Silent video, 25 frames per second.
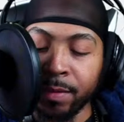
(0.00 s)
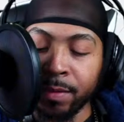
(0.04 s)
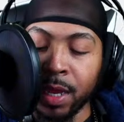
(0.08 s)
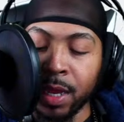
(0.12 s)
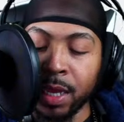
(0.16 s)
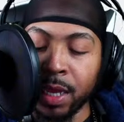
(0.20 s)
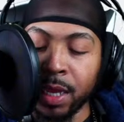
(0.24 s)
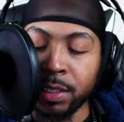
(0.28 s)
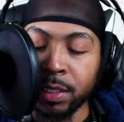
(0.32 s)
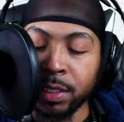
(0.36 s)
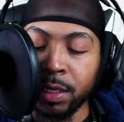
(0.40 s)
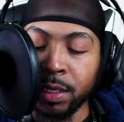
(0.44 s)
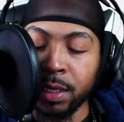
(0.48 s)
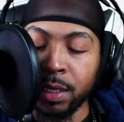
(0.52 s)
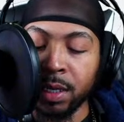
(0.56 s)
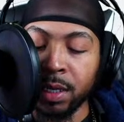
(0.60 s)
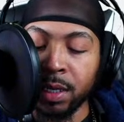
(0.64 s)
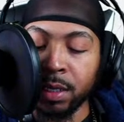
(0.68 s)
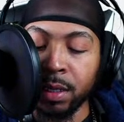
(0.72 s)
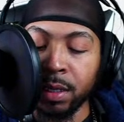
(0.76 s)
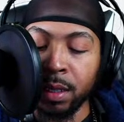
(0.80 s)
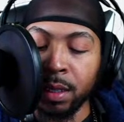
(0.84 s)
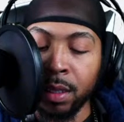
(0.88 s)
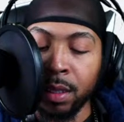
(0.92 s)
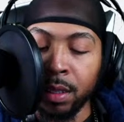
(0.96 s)

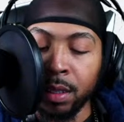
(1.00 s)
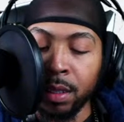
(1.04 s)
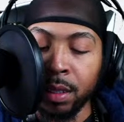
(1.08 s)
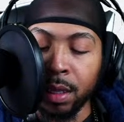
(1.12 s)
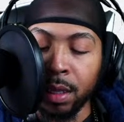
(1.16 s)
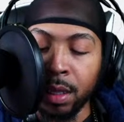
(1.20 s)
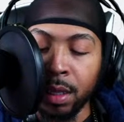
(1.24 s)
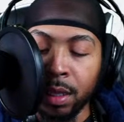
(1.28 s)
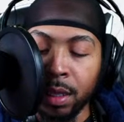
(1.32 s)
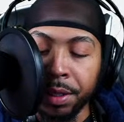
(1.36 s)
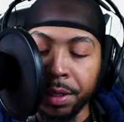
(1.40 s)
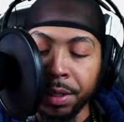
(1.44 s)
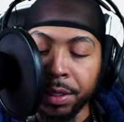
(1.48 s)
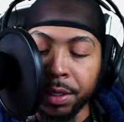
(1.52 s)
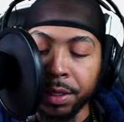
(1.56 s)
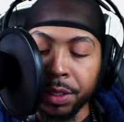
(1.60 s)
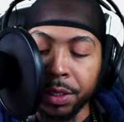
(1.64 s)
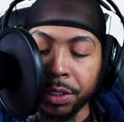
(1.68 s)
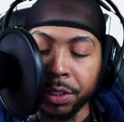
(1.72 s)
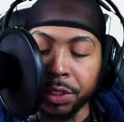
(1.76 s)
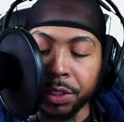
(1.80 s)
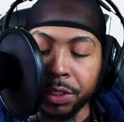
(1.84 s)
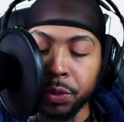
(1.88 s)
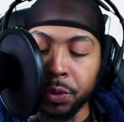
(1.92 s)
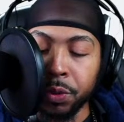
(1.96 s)
son
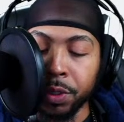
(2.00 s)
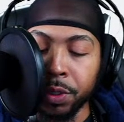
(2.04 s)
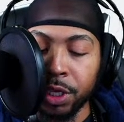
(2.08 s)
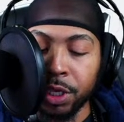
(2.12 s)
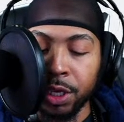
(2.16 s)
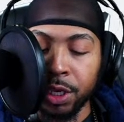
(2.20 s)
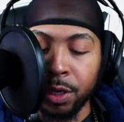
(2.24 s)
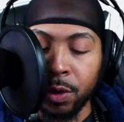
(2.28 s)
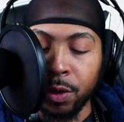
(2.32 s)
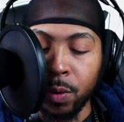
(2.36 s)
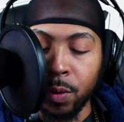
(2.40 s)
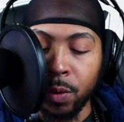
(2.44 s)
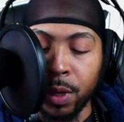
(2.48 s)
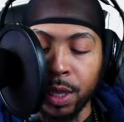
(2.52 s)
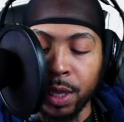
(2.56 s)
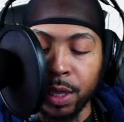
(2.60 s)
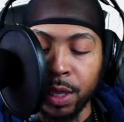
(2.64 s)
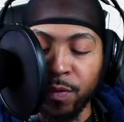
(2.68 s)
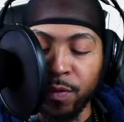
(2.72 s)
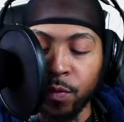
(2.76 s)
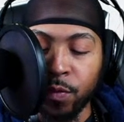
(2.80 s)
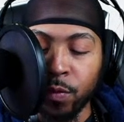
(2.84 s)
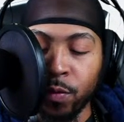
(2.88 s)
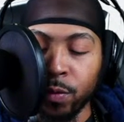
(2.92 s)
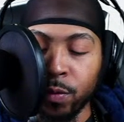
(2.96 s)
to a getaway
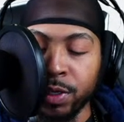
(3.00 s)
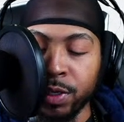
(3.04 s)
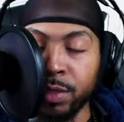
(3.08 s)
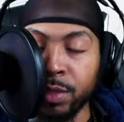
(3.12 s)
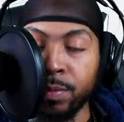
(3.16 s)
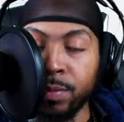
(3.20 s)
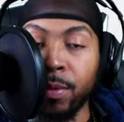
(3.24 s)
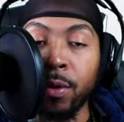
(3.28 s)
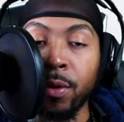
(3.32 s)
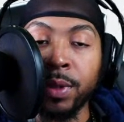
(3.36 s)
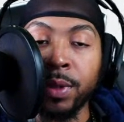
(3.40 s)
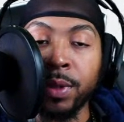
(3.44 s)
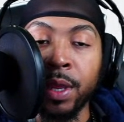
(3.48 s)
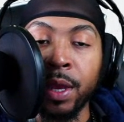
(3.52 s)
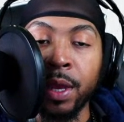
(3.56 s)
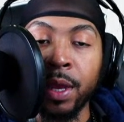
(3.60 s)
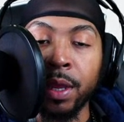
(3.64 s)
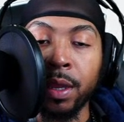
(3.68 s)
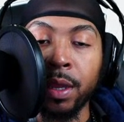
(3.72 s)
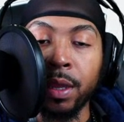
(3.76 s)
for his birthday.